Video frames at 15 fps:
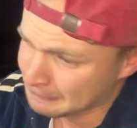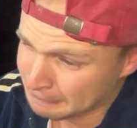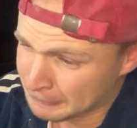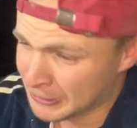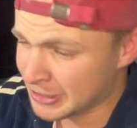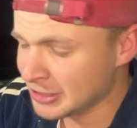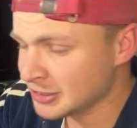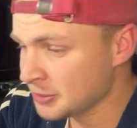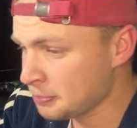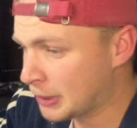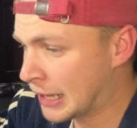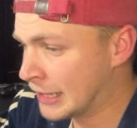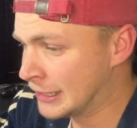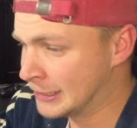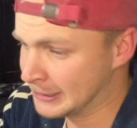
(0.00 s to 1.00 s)
decent
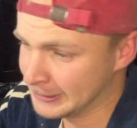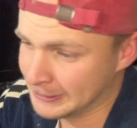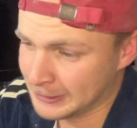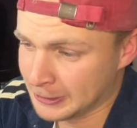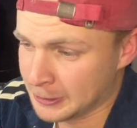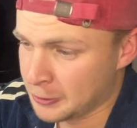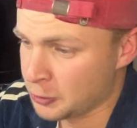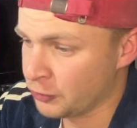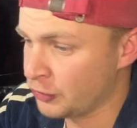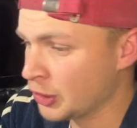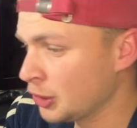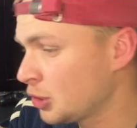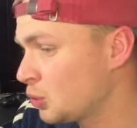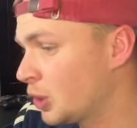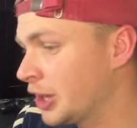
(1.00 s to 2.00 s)
player,
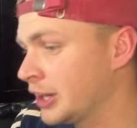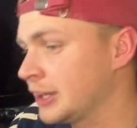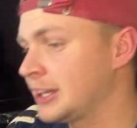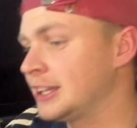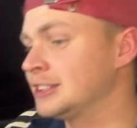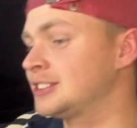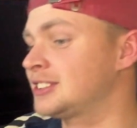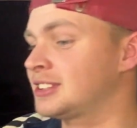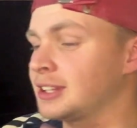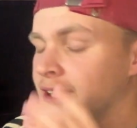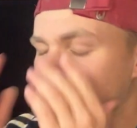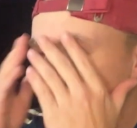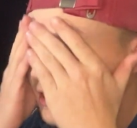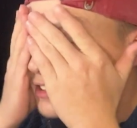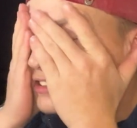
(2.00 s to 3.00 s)
very quiet against
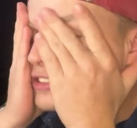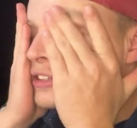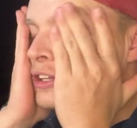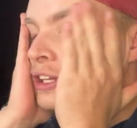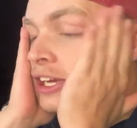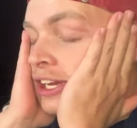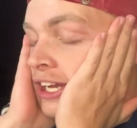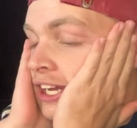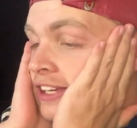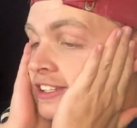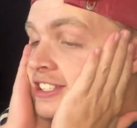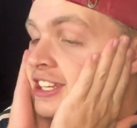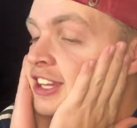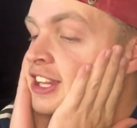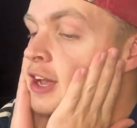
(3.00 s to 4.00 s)

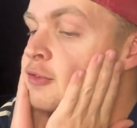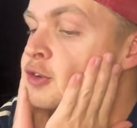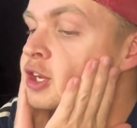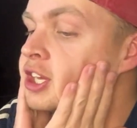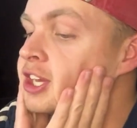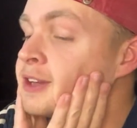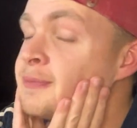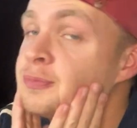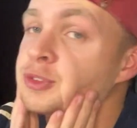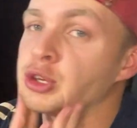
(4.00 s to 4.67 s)
South Africa.